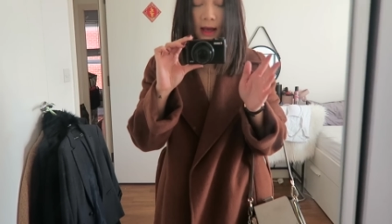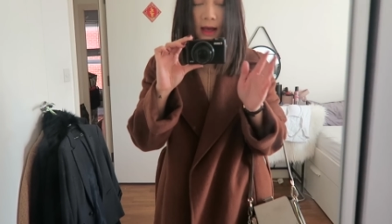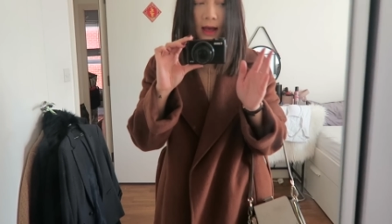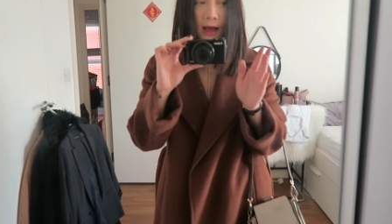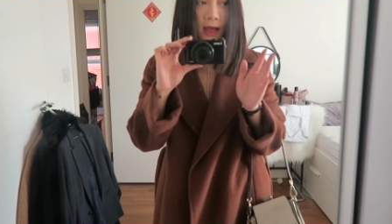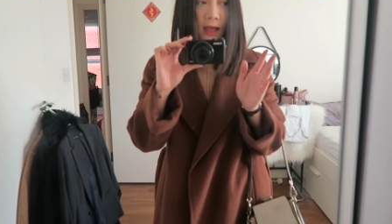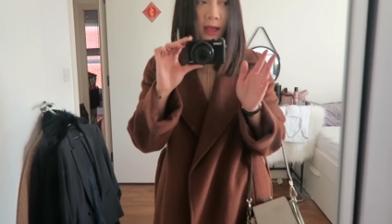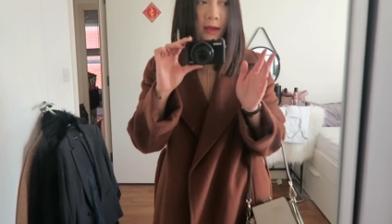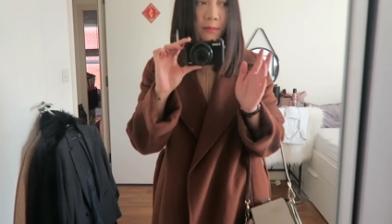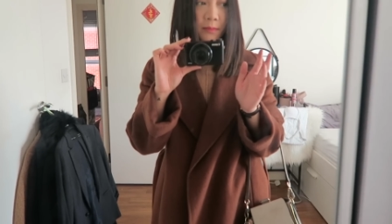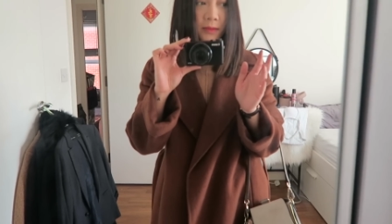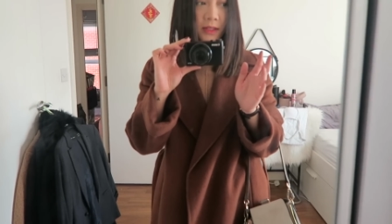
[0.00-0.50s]

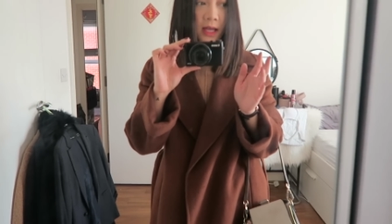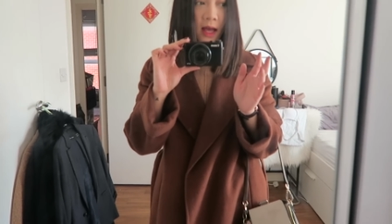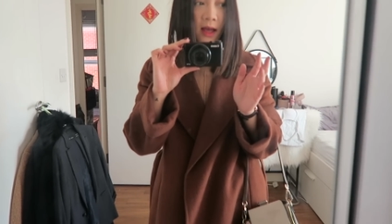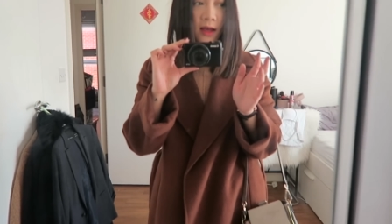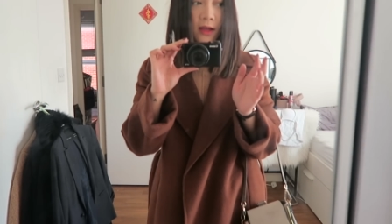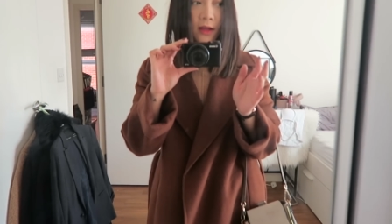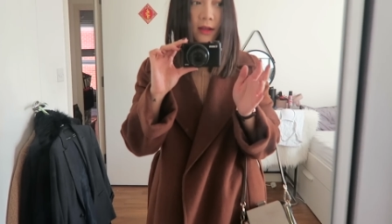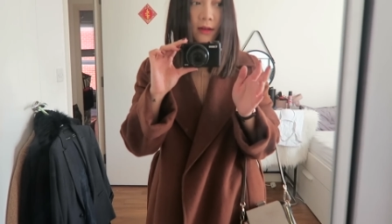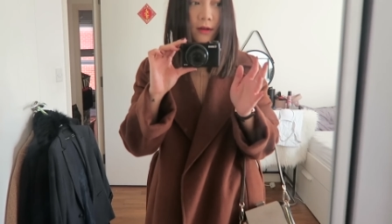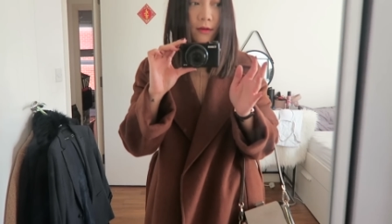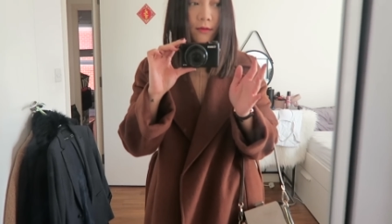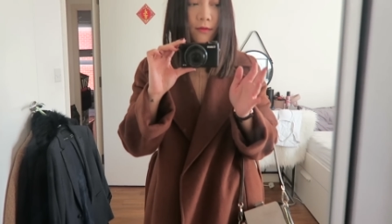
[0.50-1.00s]
I am
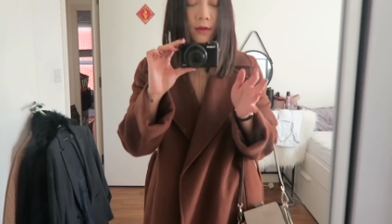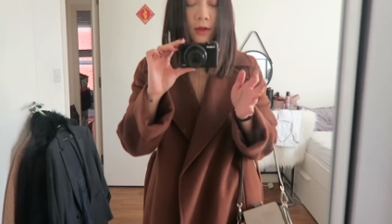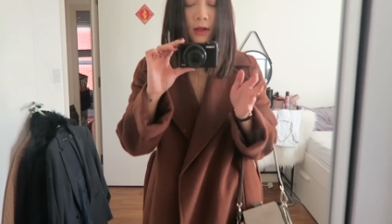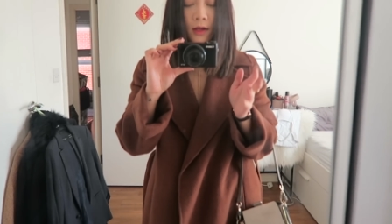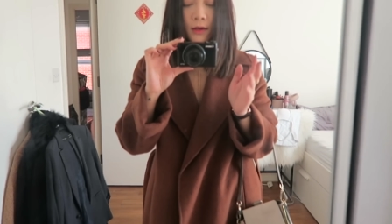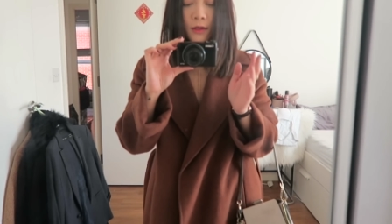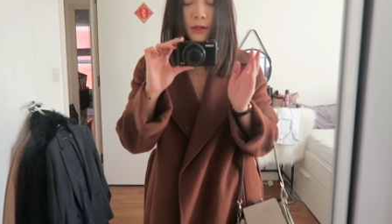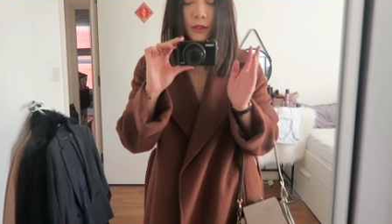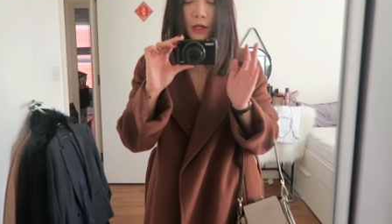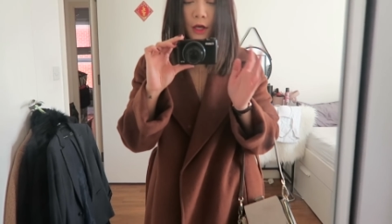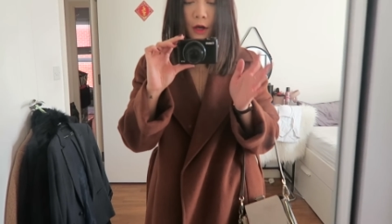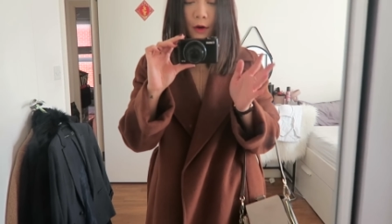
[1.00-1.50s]
tired of
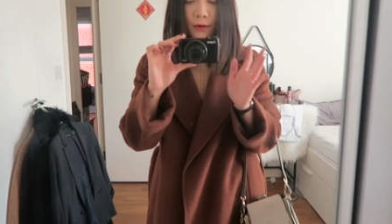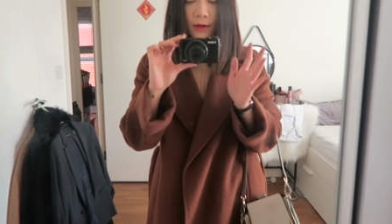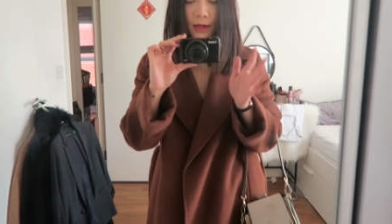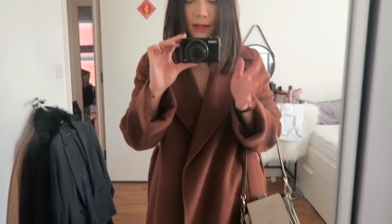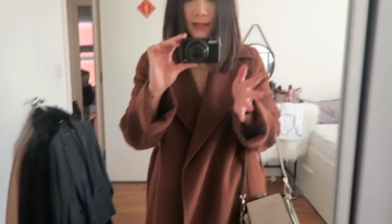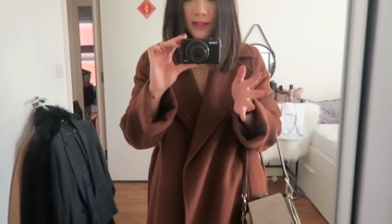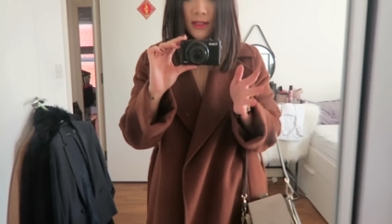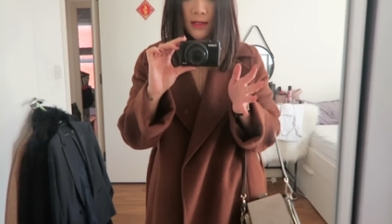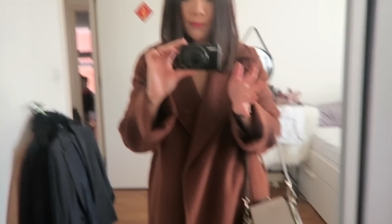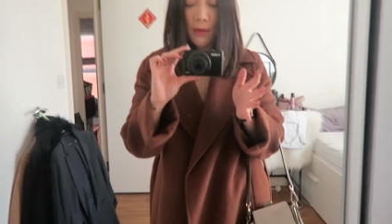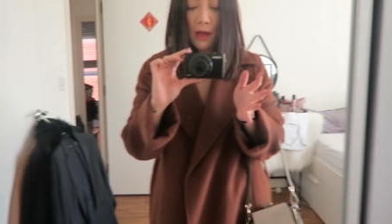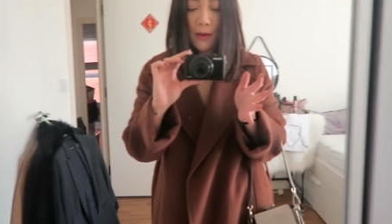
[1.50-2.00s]
going
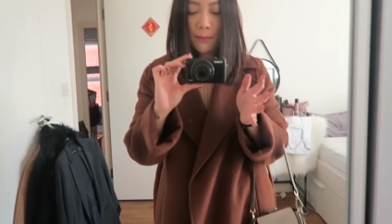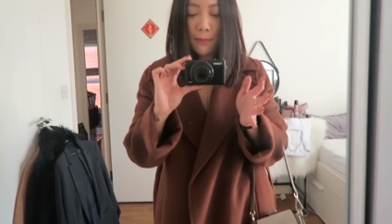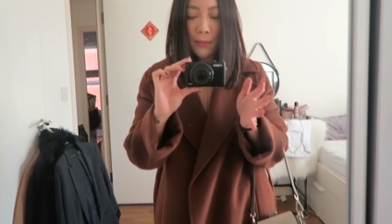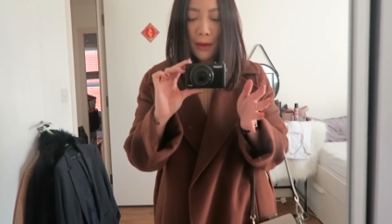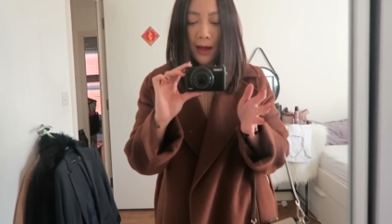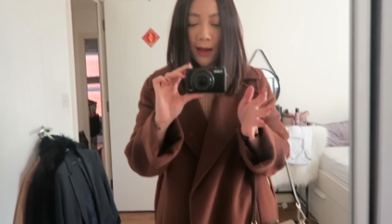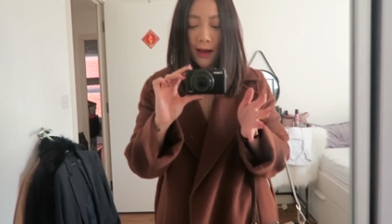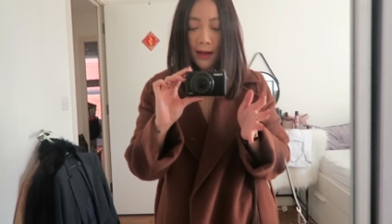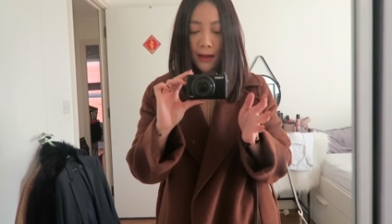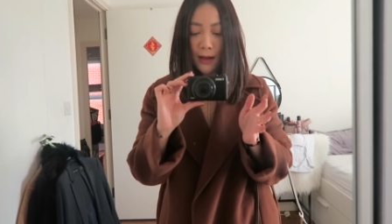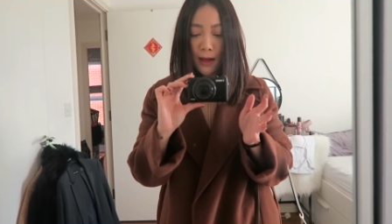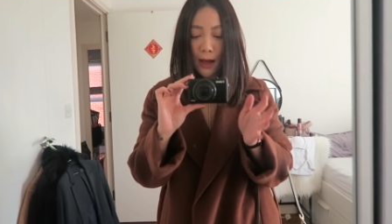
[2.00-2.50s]
into my
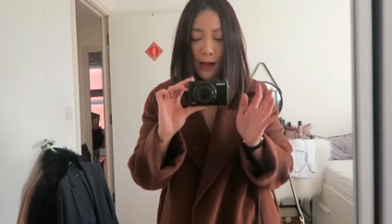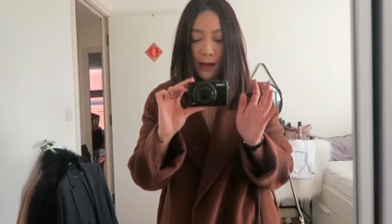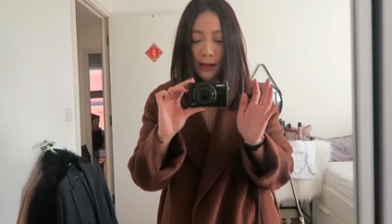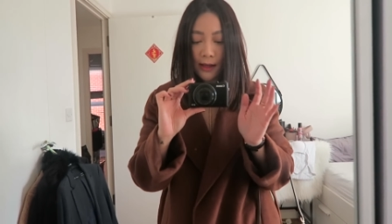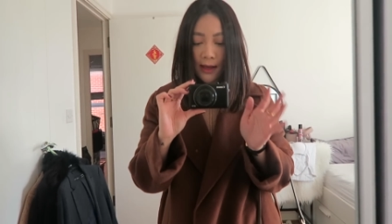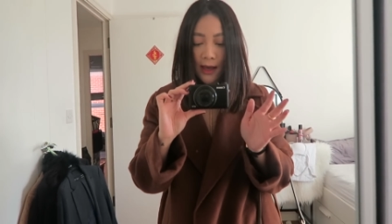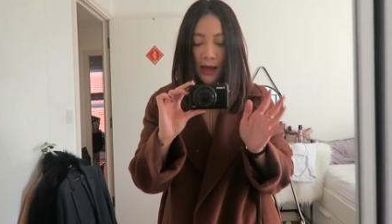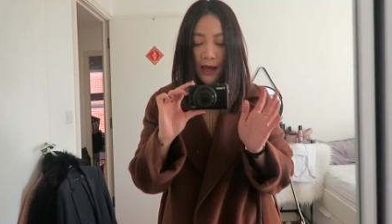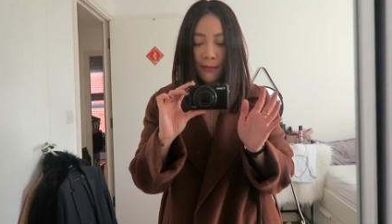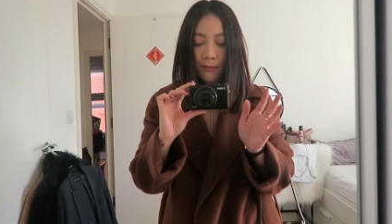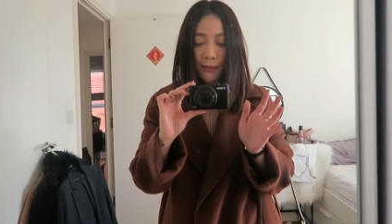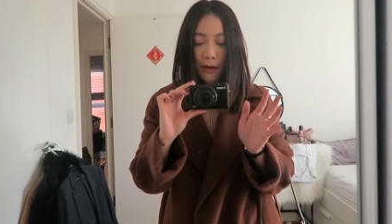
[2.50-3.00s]
bag
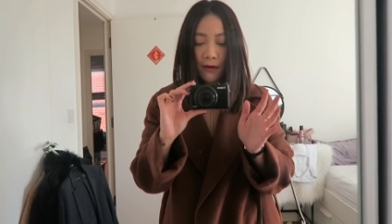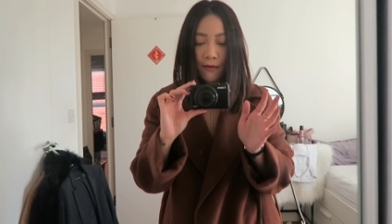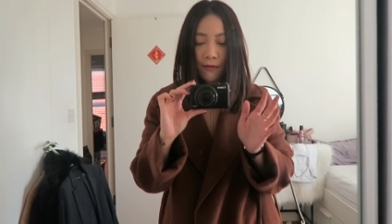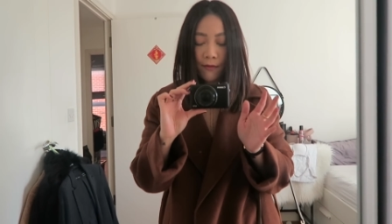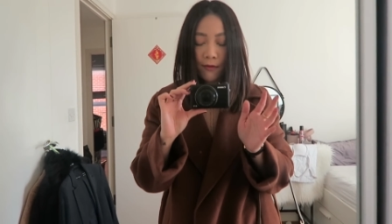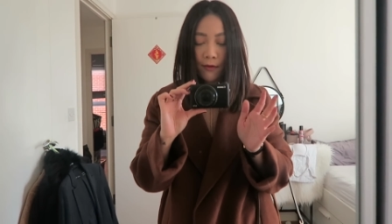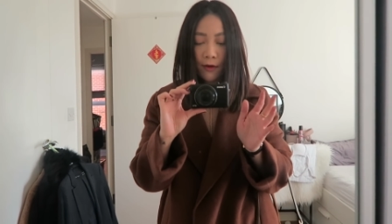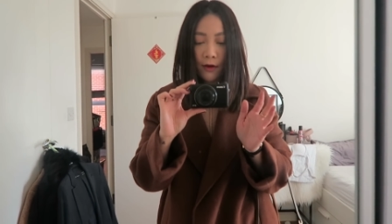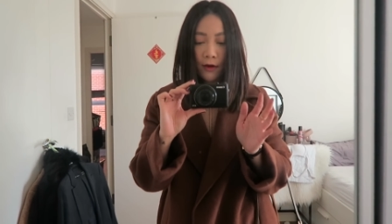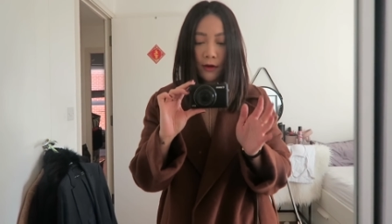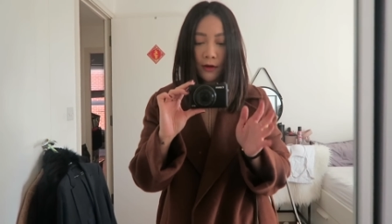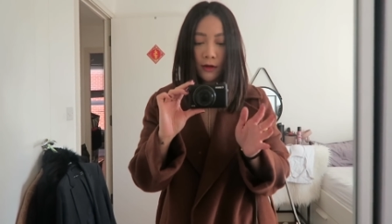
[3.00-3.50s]
and getting my
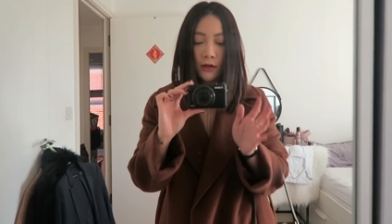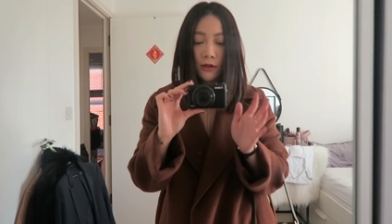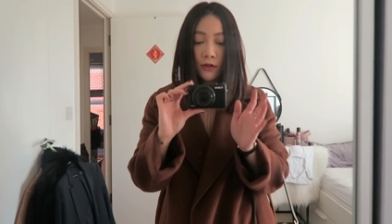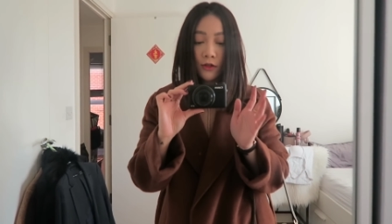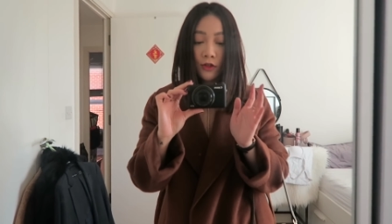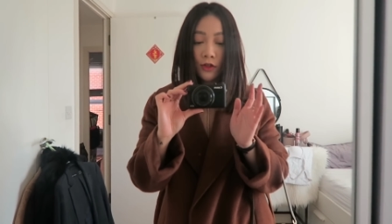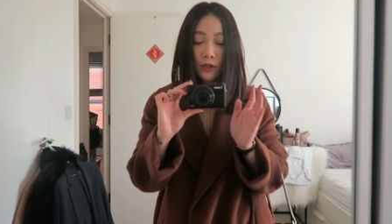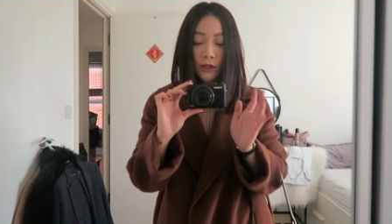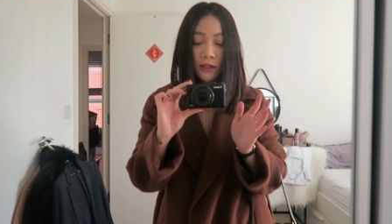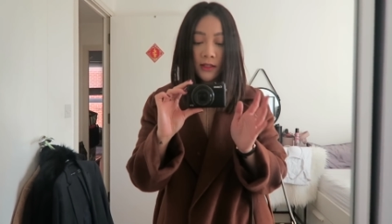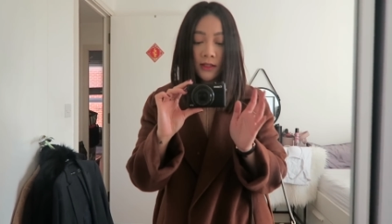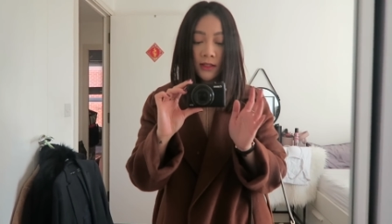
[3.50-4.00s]
phone
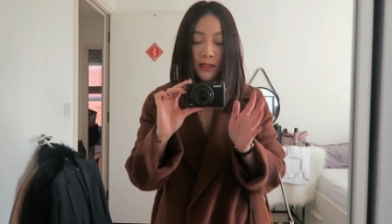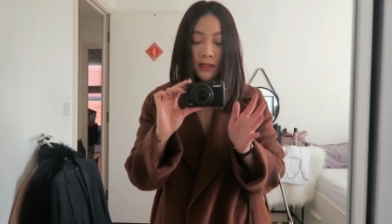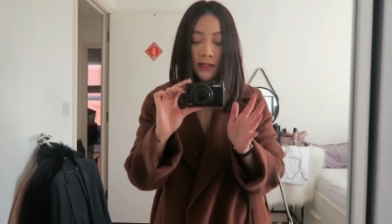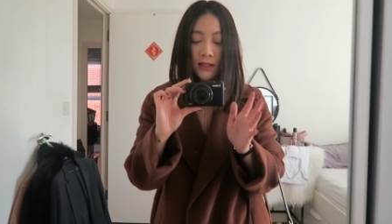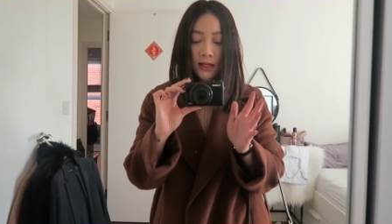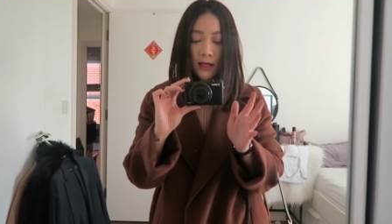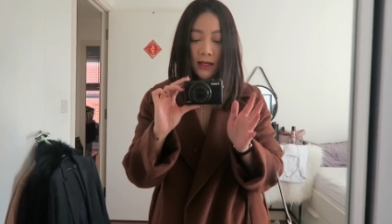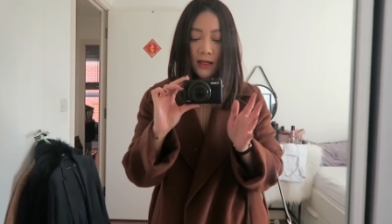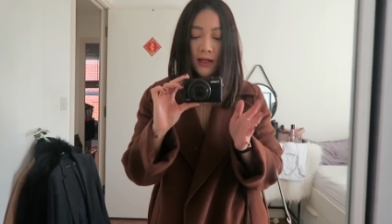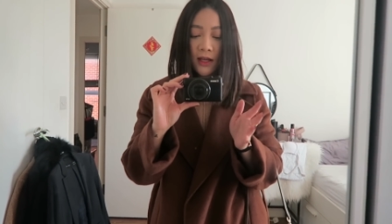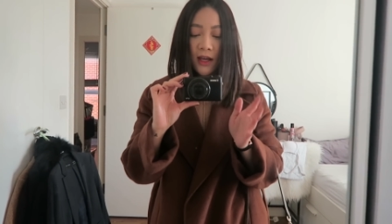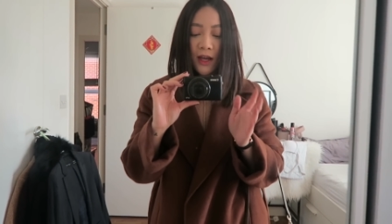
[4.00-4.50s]
just to
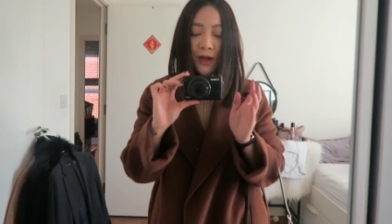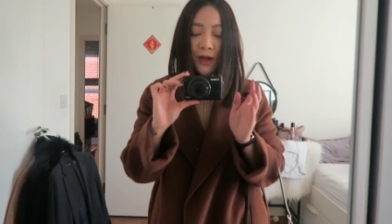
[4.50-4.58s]
see